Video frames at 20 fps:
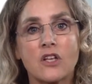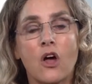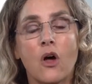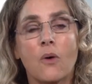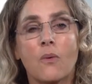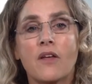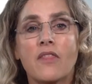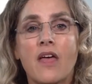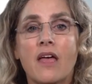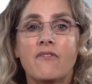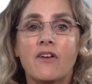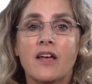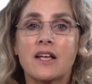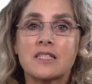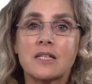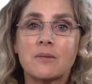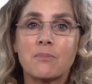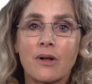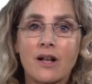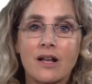where they've hit
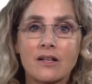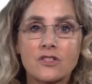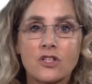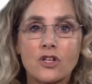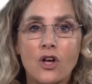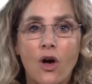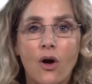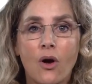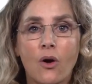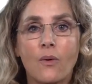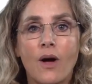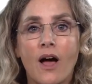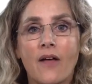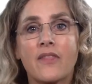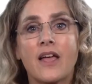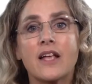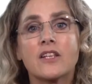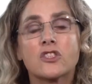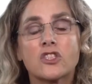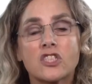a plateau and
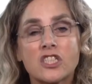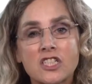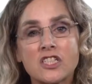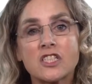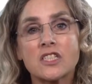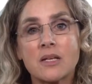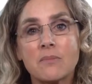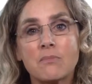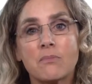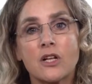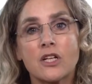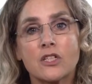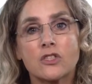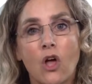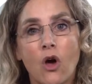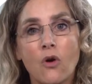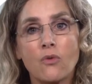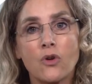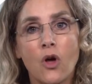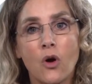they just simply
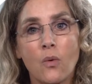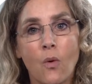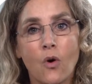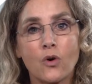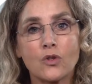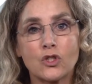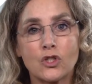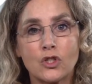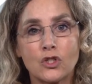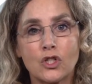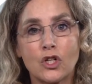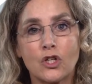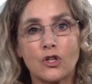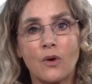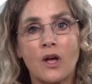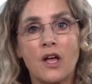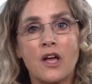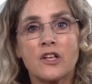don't know what to do